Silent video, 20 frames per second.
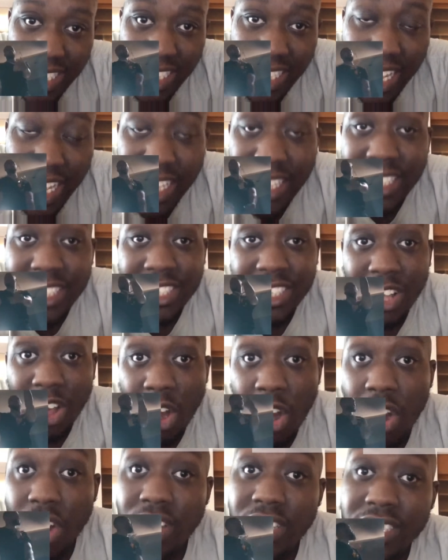TA
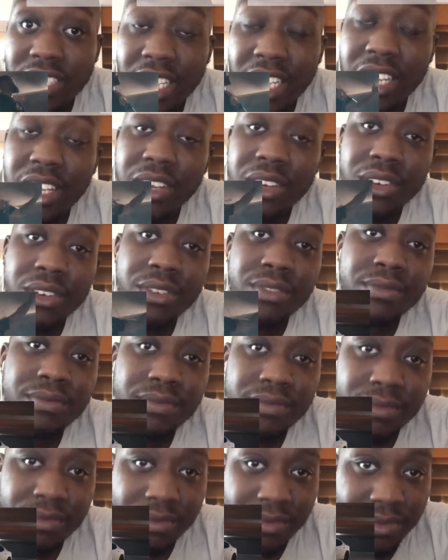hard as hell.
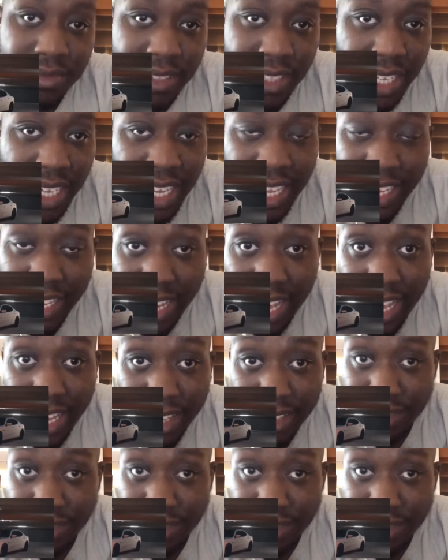And